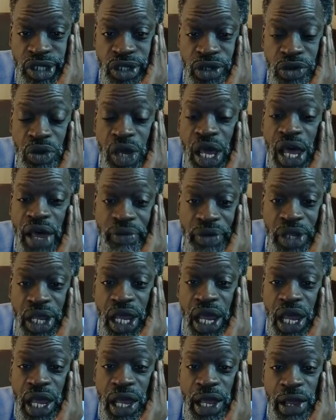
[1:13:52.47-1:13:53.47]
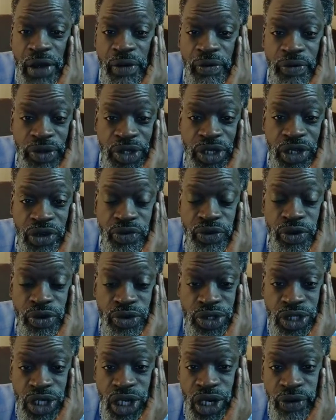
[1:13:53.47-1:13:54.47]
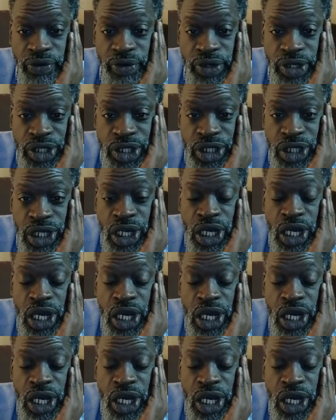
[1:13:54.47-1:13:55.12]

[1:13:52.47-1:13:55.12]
you have to have civil servants.